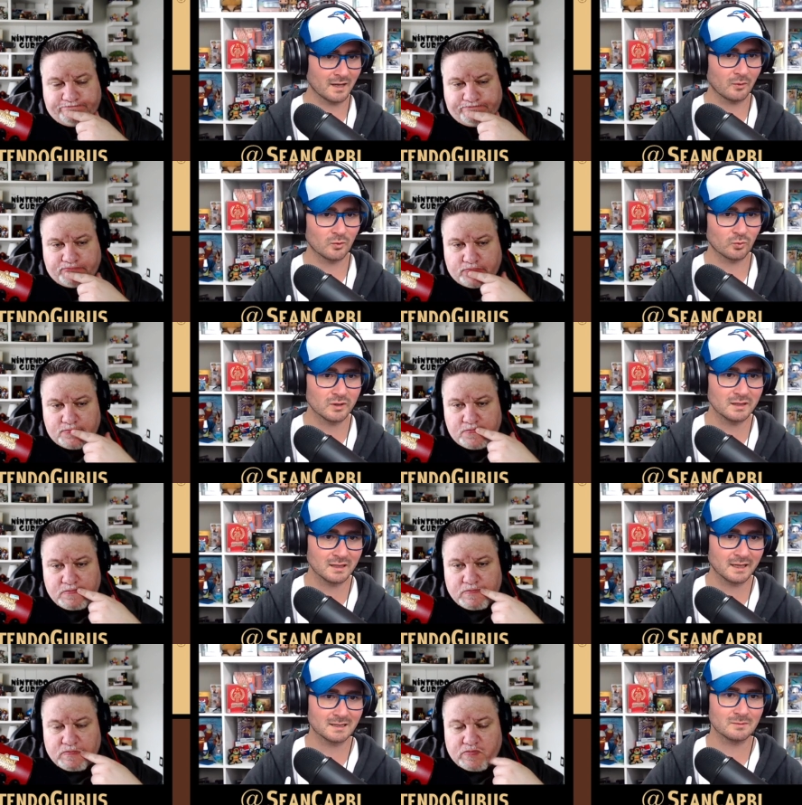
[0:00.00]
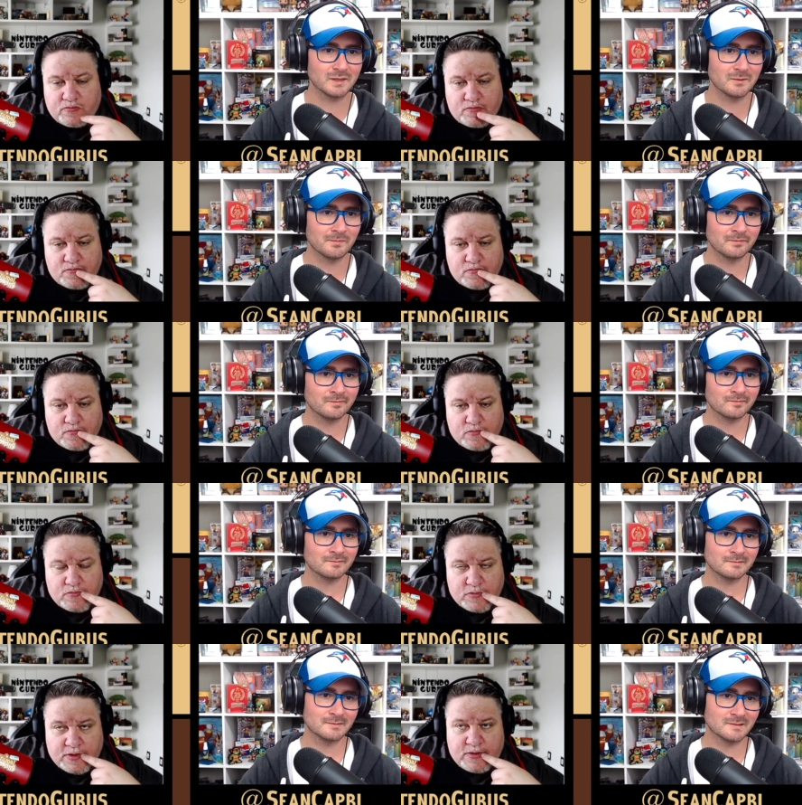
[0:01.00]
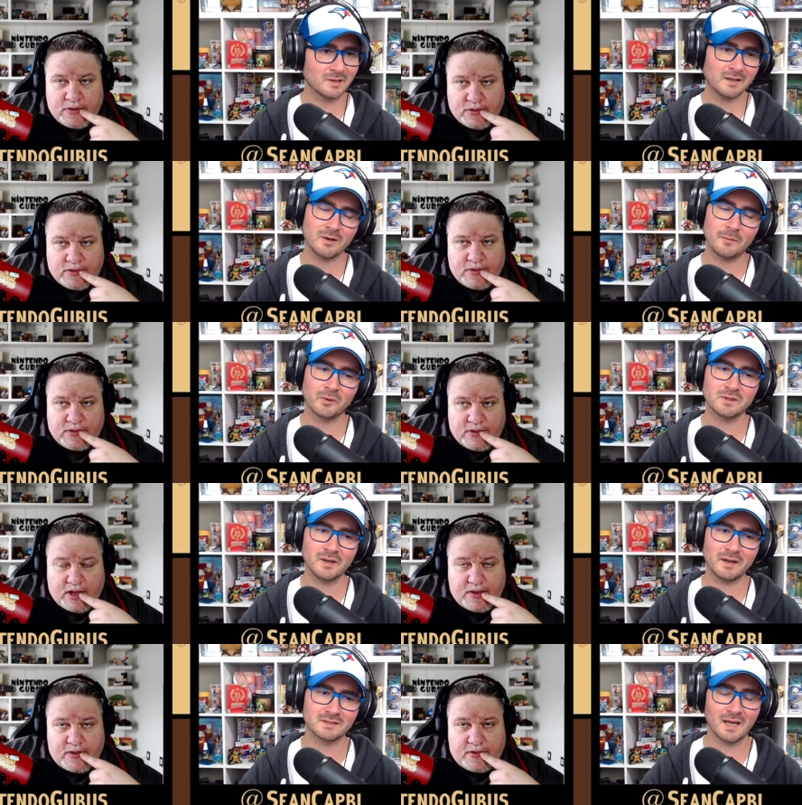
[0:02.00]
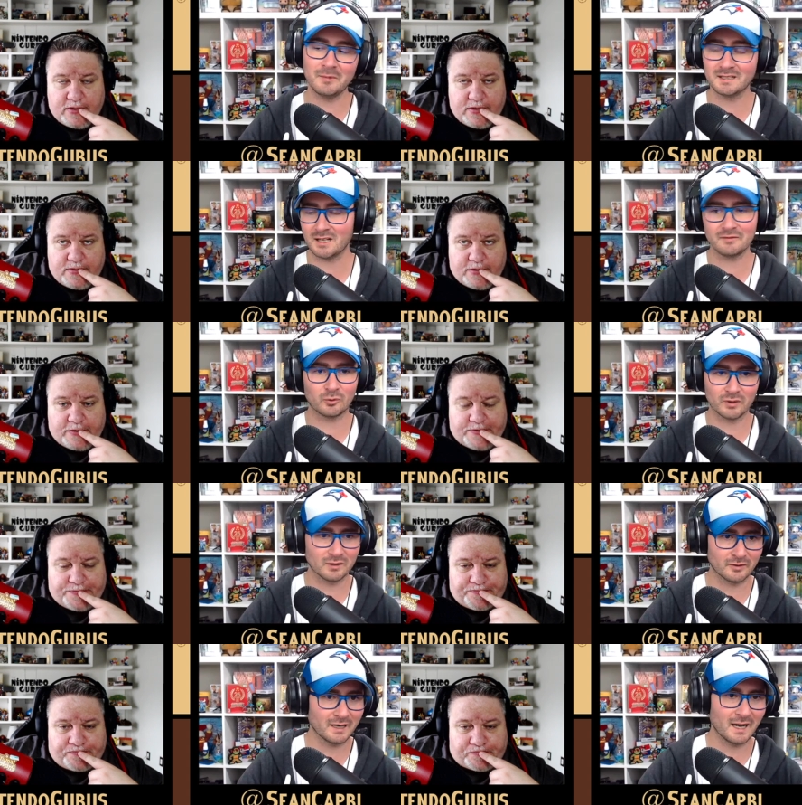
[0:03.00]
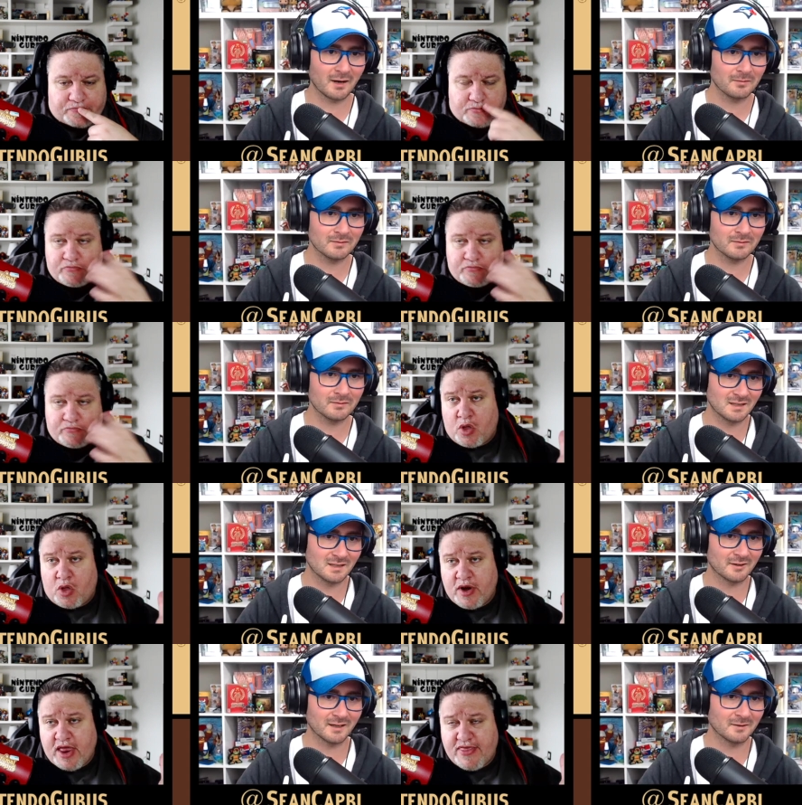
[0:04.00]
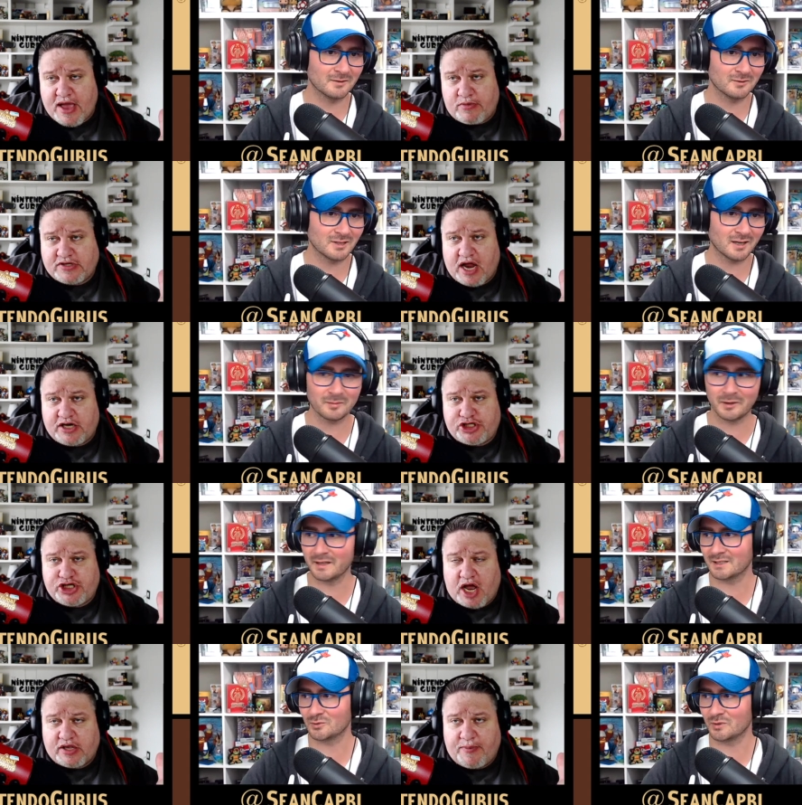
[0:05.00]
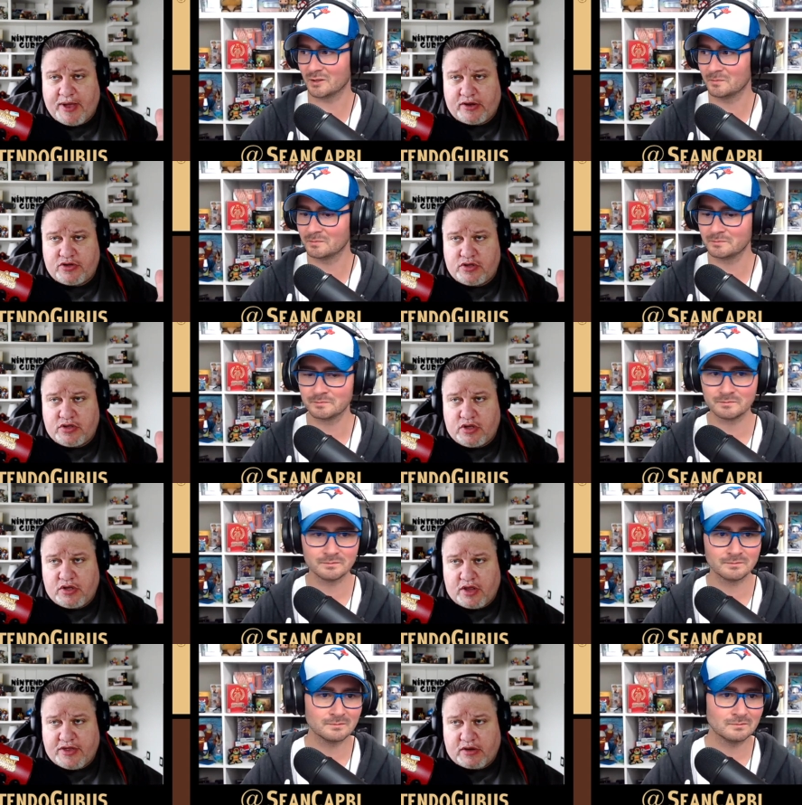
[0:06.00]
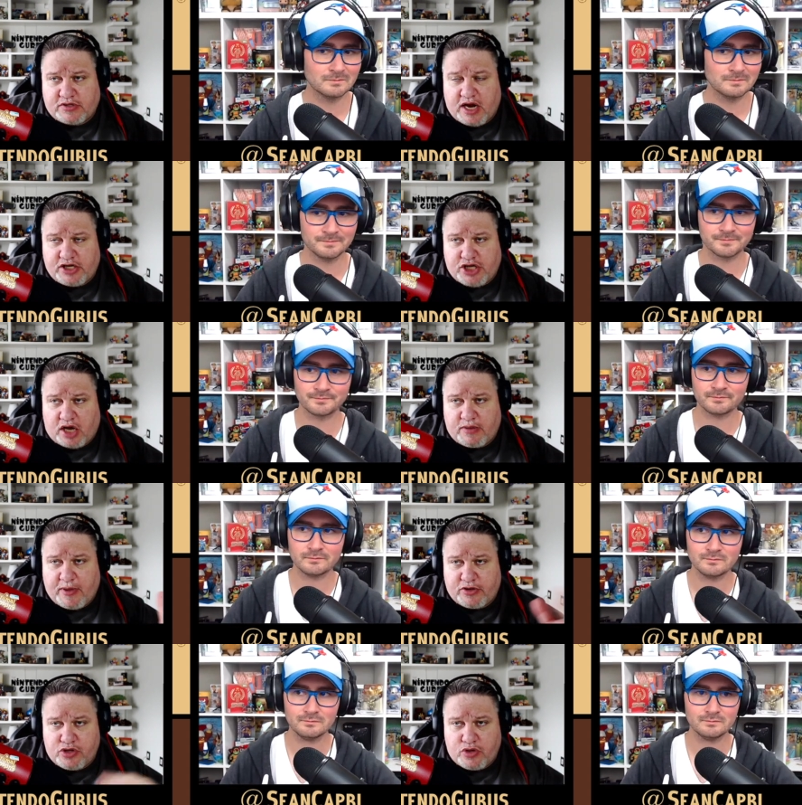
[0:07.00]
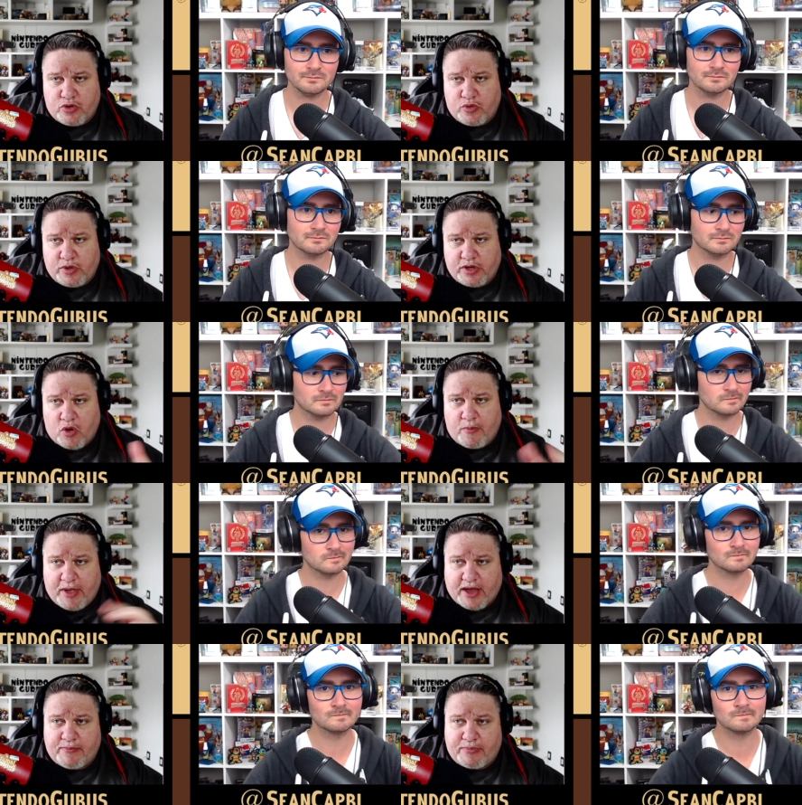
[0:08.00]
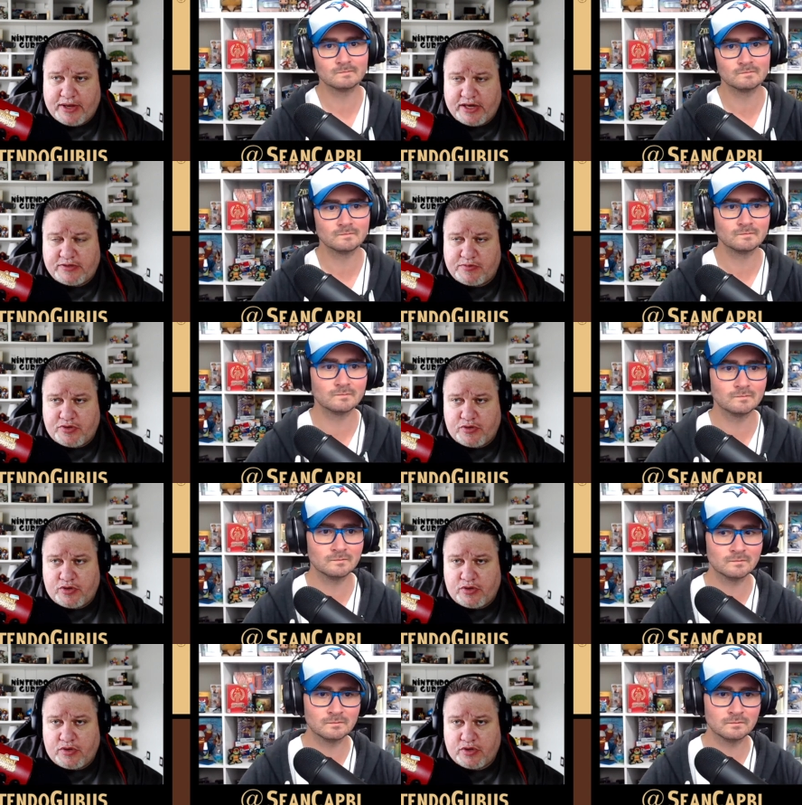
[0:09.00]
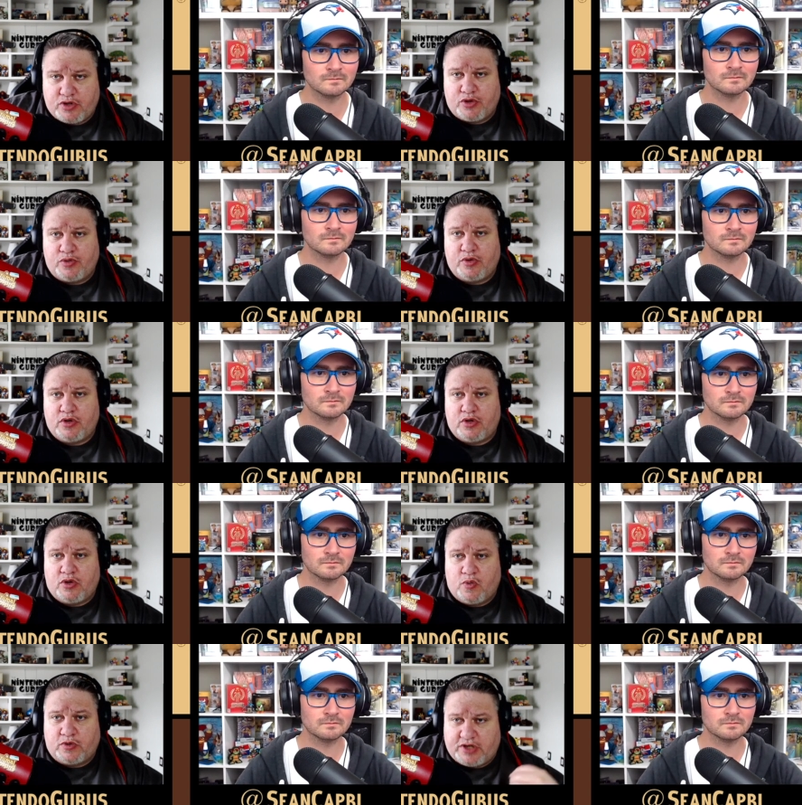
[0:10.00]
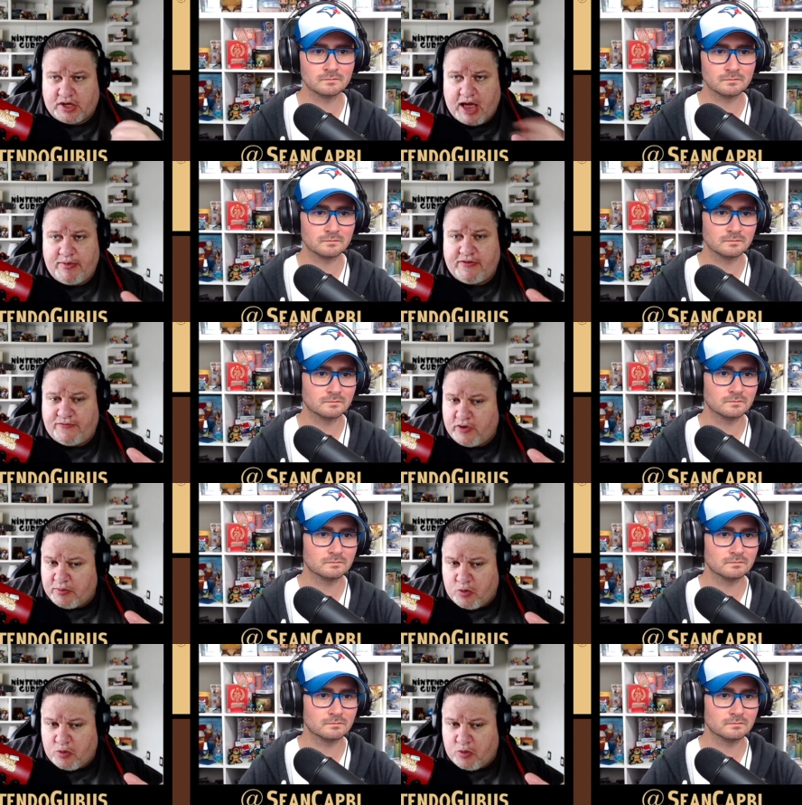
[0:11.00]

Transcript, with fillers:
Speaker 1: That I would really like it to be. So I don't know. No, we have to. I mean, it's not even real right now. This is the well. Other the other thing, thing I was kind of shocked
Speaker 2: about. The other thing I was kind of shocked about too, going back and playing Splatoon two, was the lobbies filled up